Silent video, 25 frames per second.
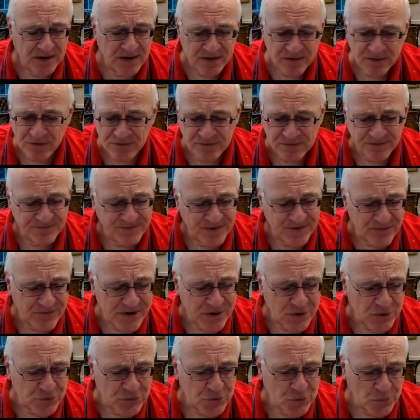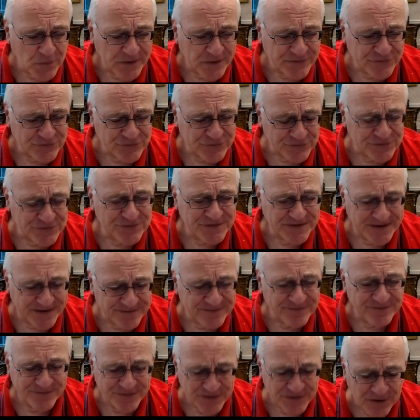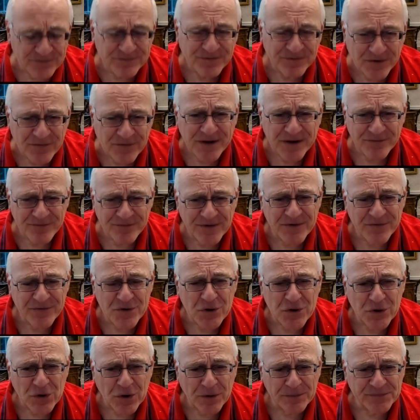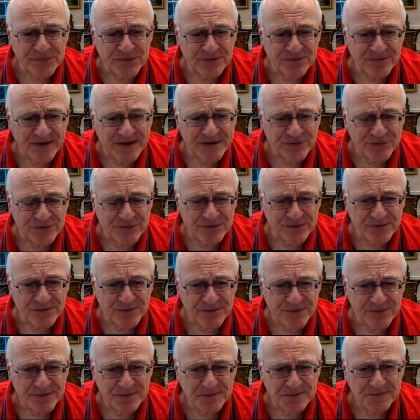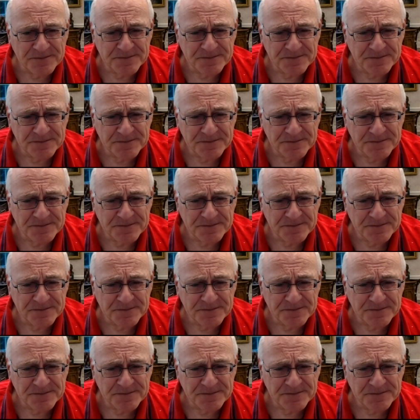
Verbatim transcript: Those are very good questions and very, very good observations.